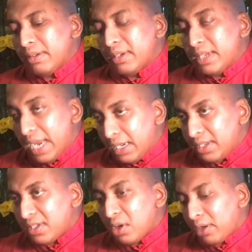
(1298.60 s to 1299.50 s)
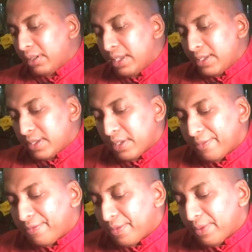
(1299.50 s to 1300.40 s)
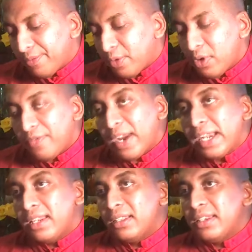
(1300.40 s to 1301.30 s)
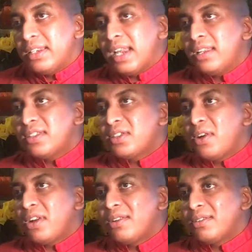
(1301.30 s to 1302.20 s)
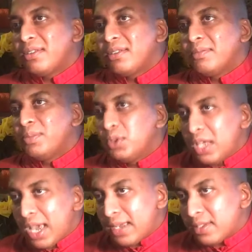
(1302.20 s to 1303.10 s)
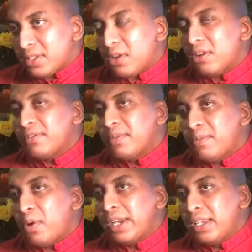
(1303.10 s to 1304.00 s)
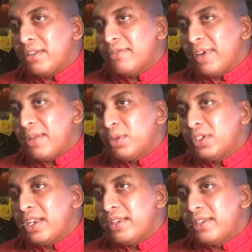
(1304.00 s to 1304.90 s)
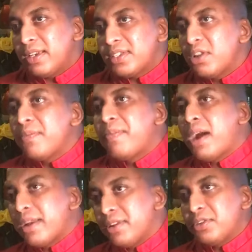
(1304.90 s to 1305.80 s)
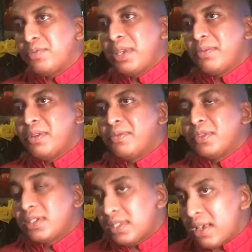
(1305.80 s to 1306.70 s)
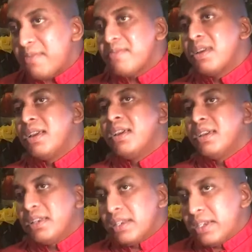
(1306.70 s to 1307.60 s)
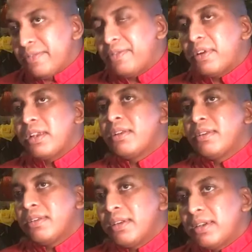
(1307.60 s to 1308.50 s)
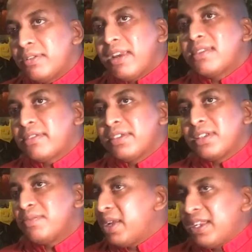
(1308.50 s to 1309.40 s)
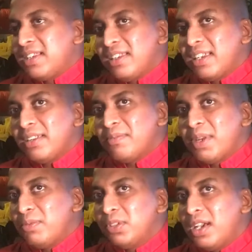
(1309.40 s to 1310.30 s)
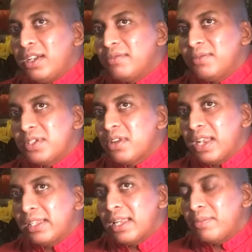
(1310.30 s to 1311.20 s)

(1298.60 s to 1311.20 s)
Dedi's thought, this fault-finding Dedi's thought, Buddha has a sort of a point where Buddha does not pardon to people for some different transgressions, but Buddha was not like that.